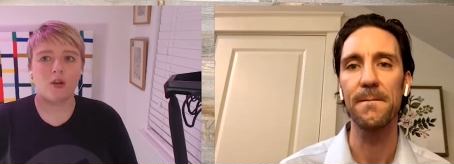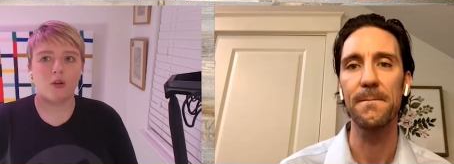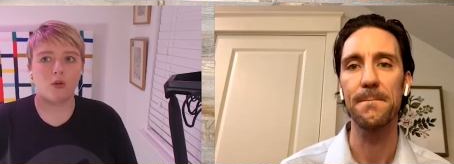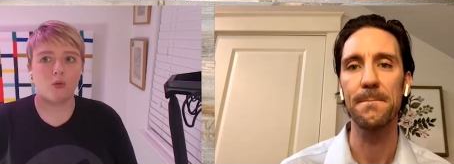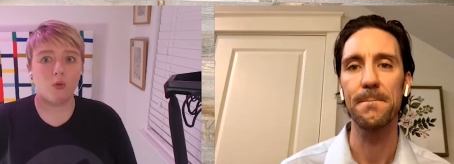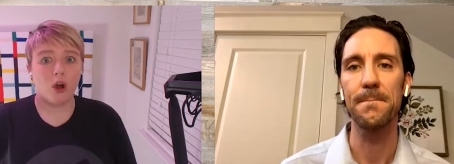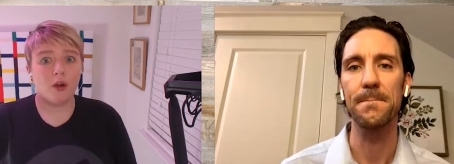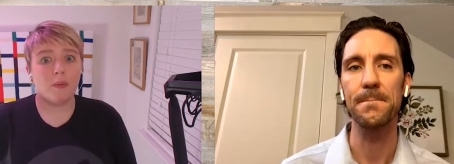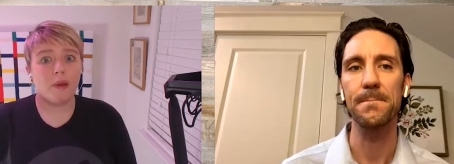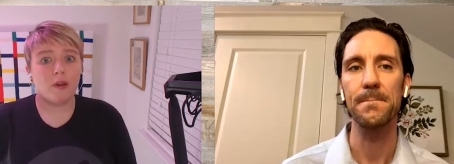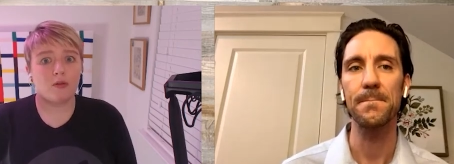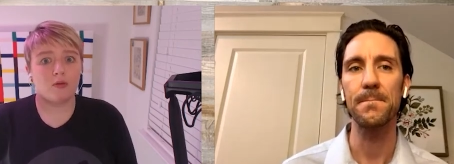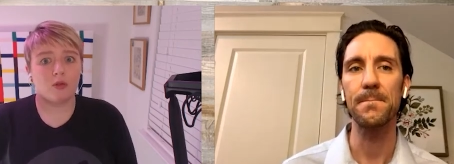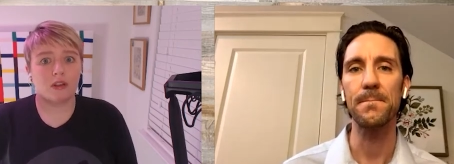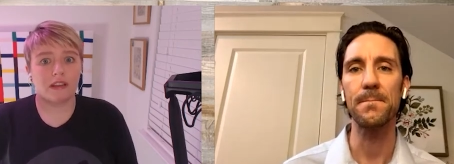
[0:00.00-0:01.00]
Speaker 1: What
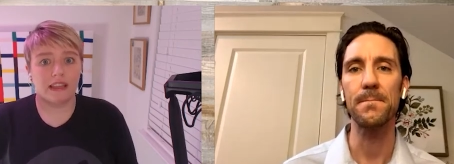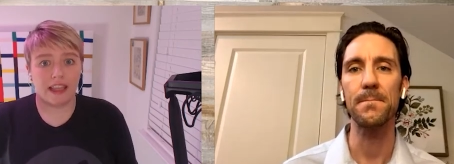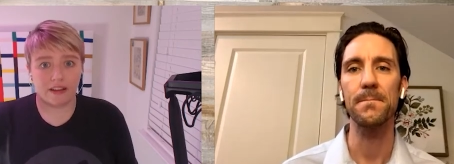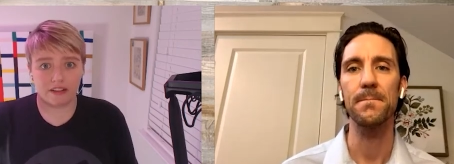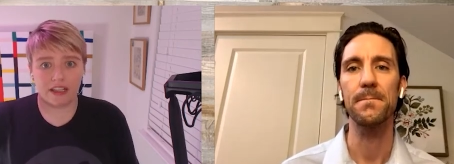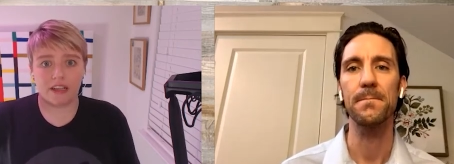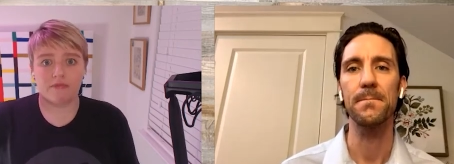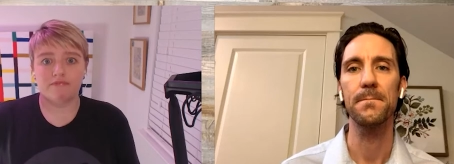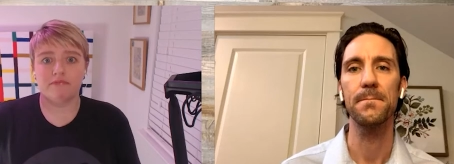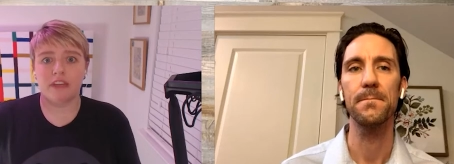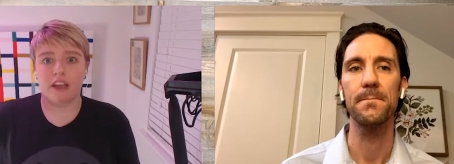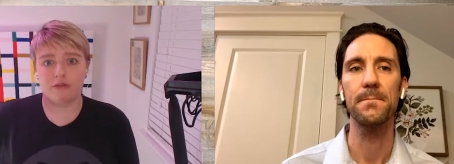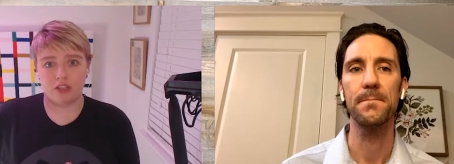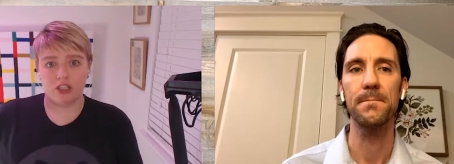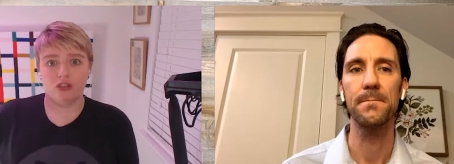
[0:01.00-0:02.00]
about learning
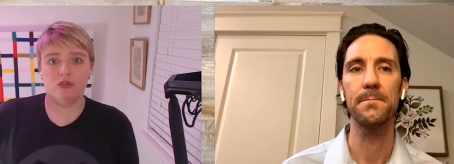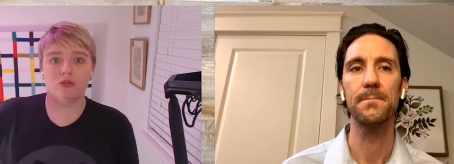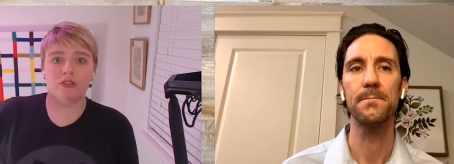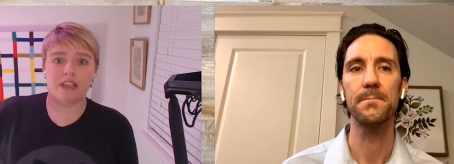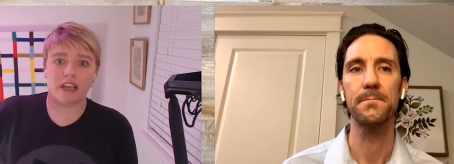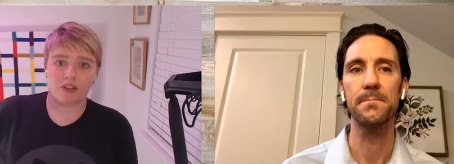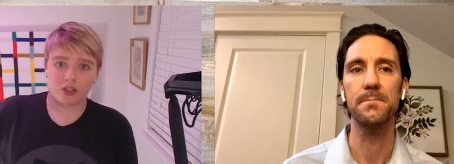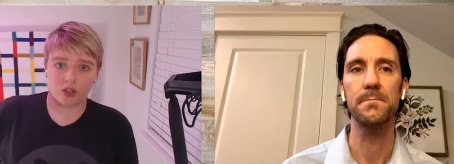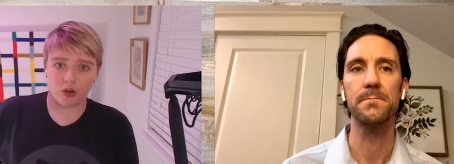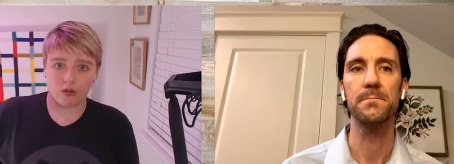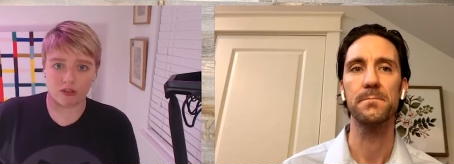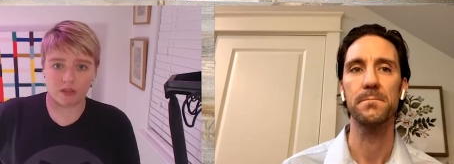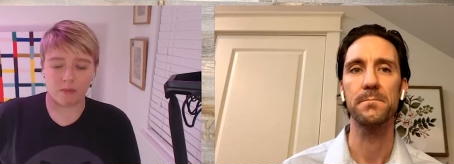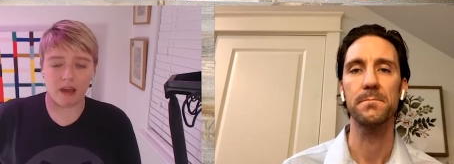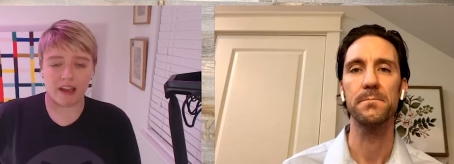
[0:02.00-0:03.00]
how to use Azure
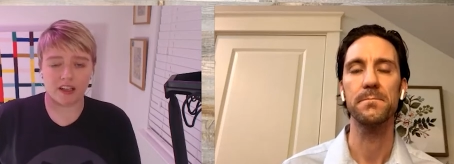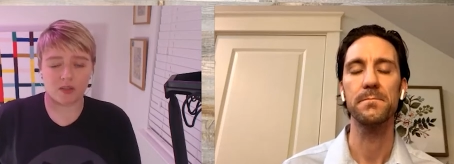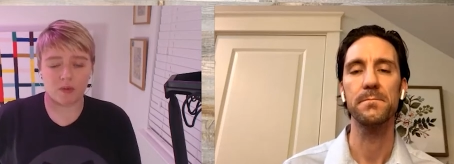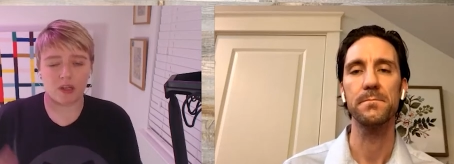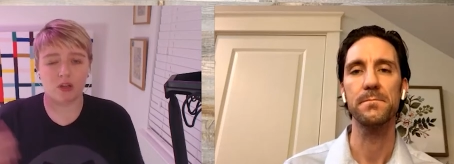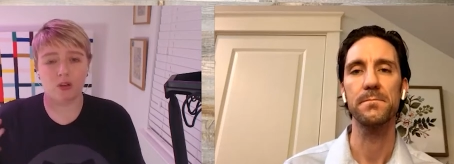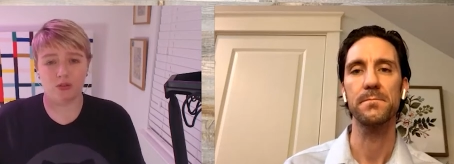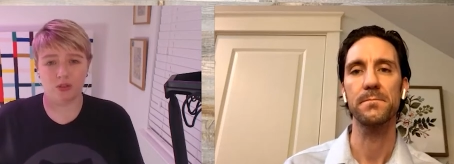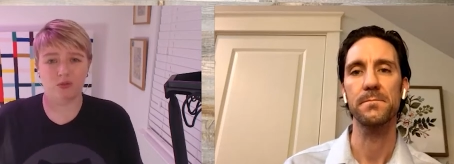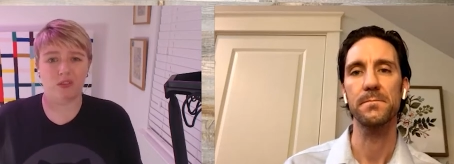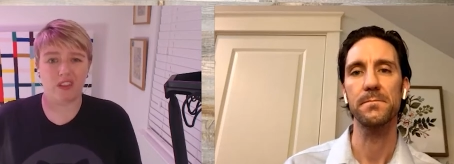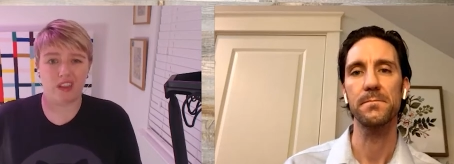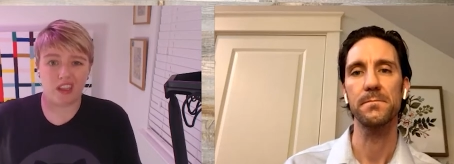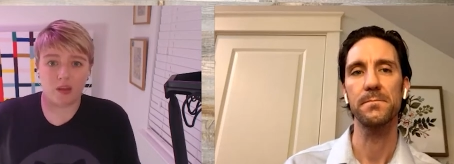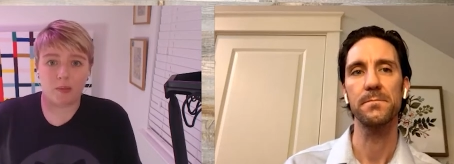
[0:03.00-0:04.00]
cost management and also
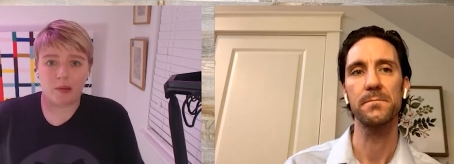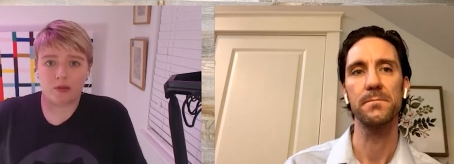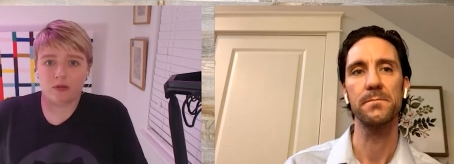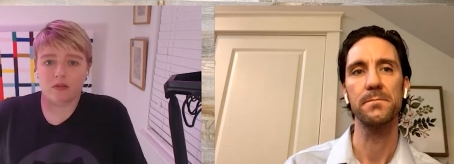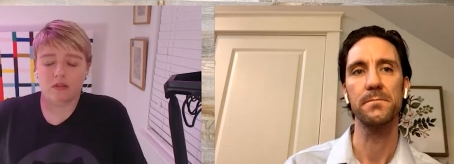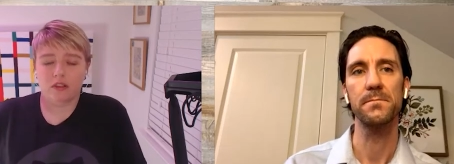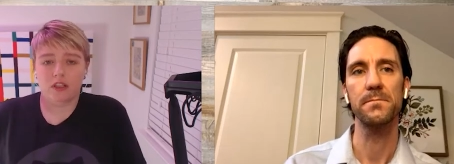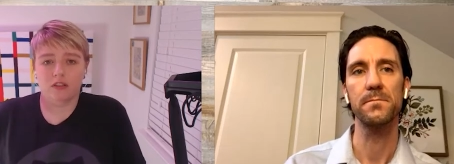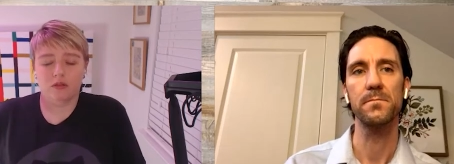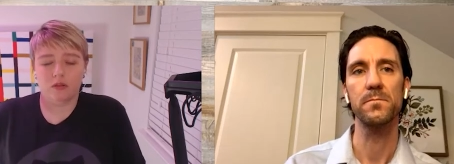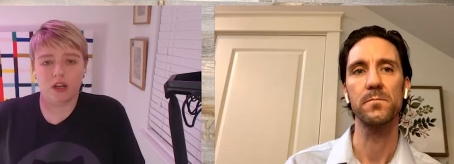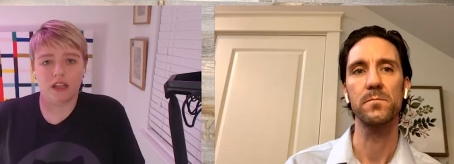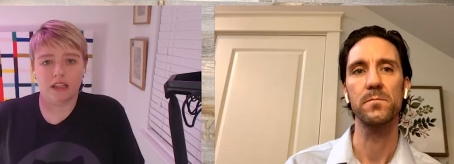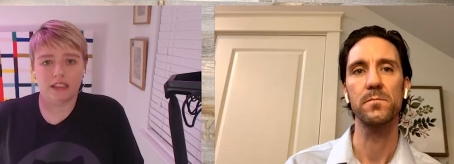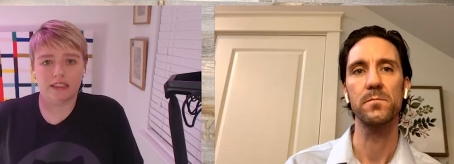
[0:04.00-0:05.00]
think about, you know,
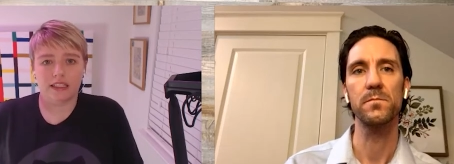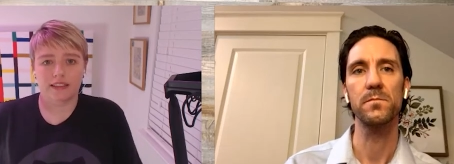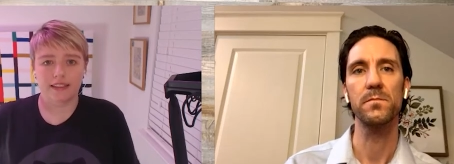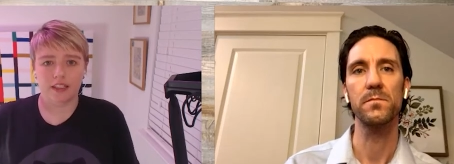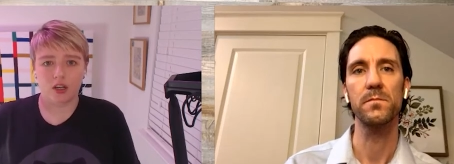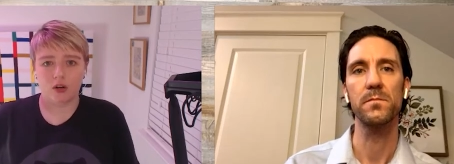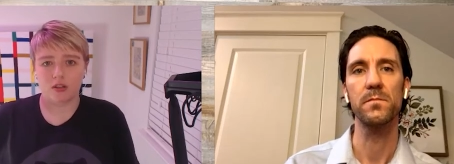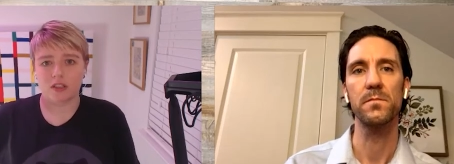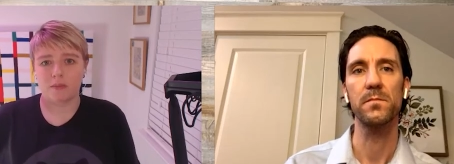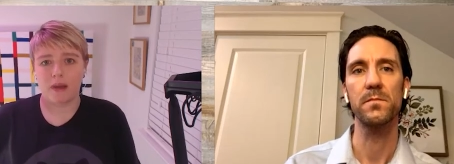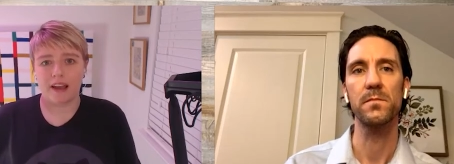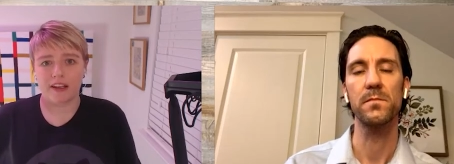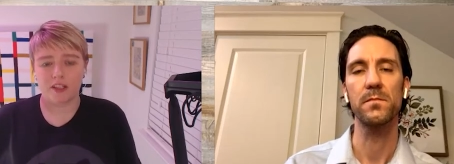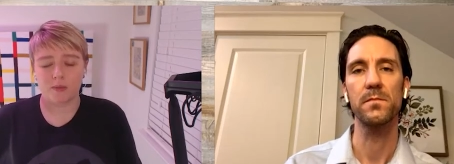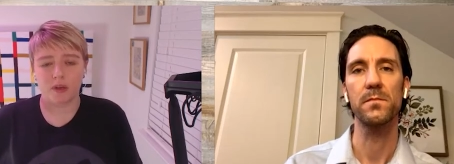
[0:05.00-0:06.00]
holistically cost
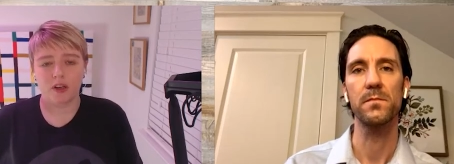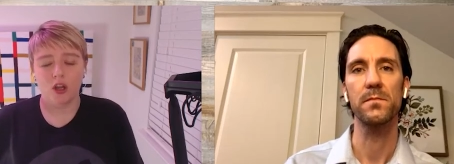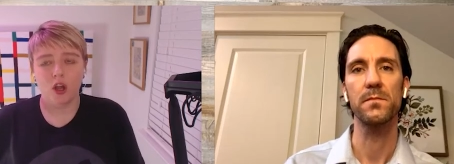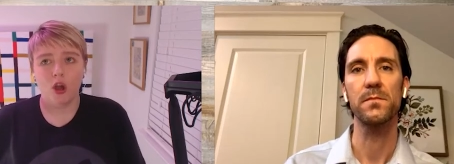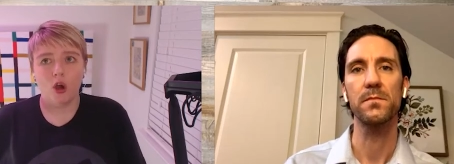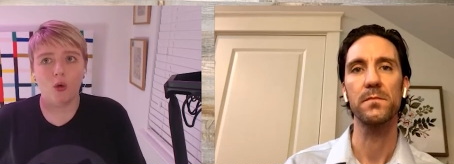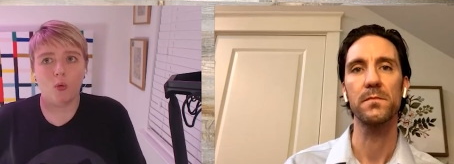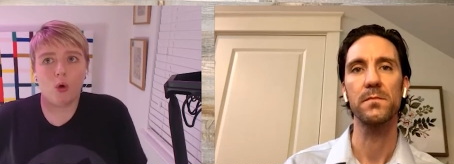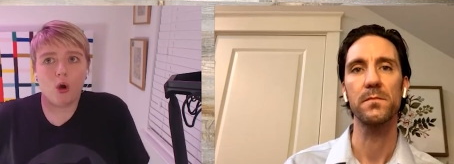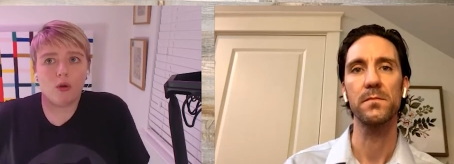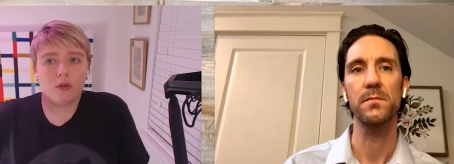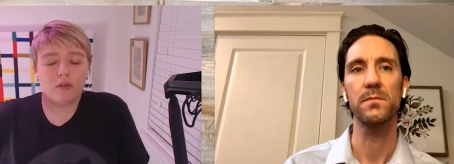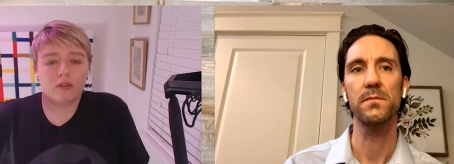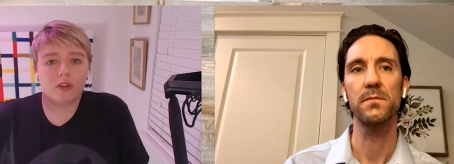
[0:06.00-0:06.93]
management? What